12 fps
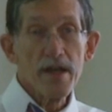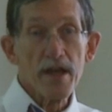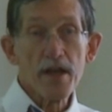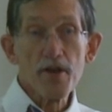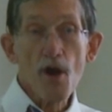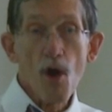
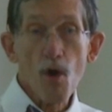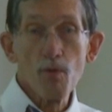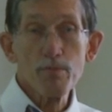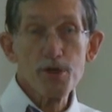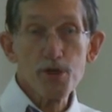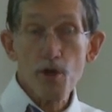in
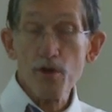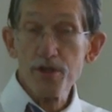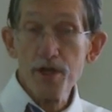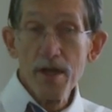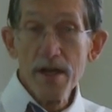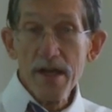home
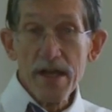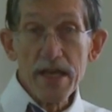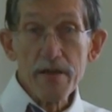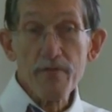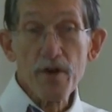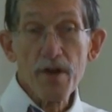church,
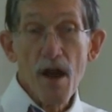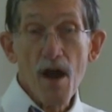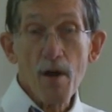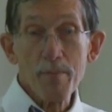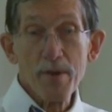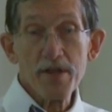even
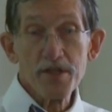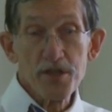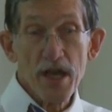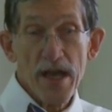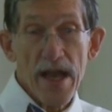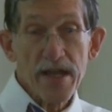up
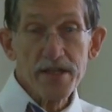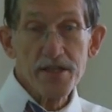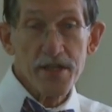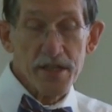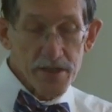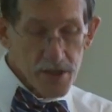into
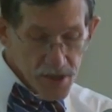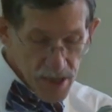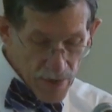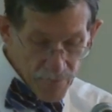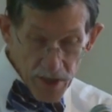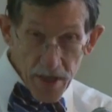
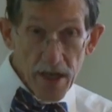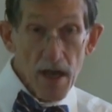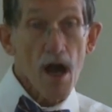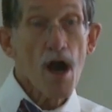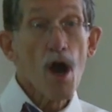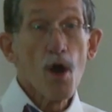1870.
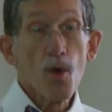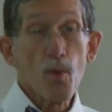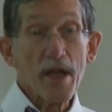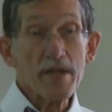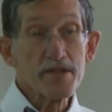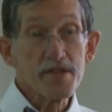
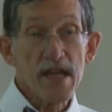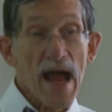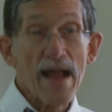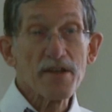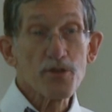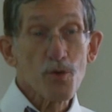We
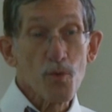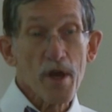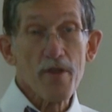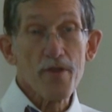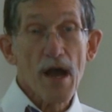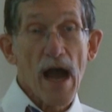sat
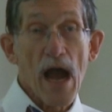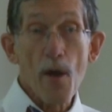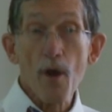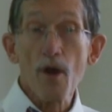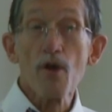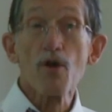with
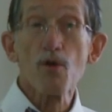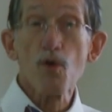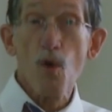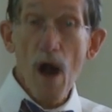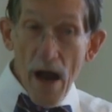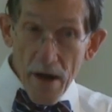our
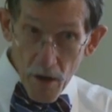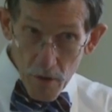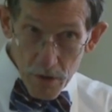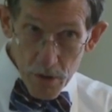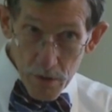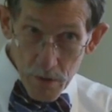
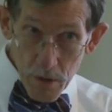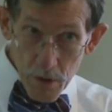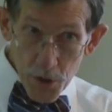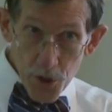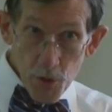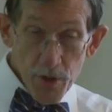choirs,
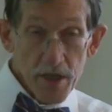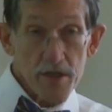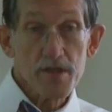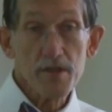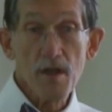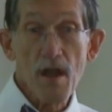
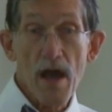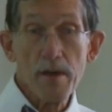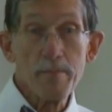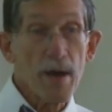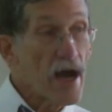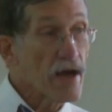Julius
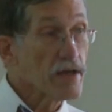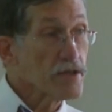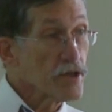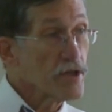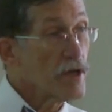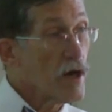Lineback
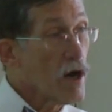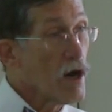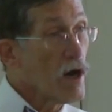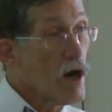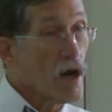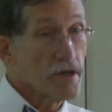
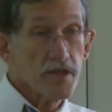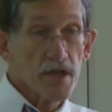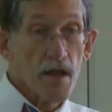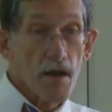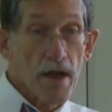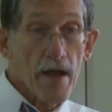
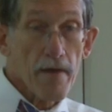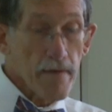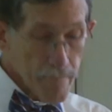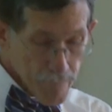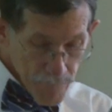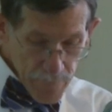declared,
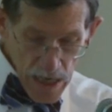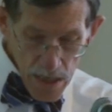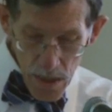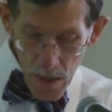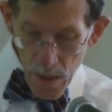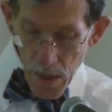
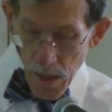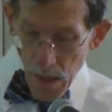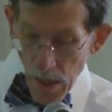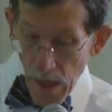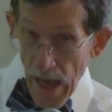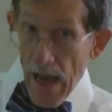
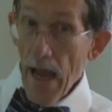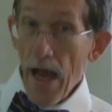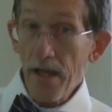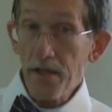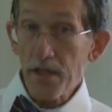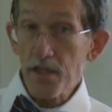
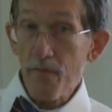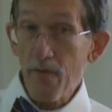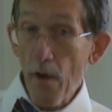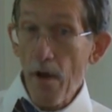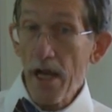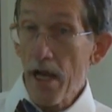and it's
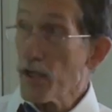very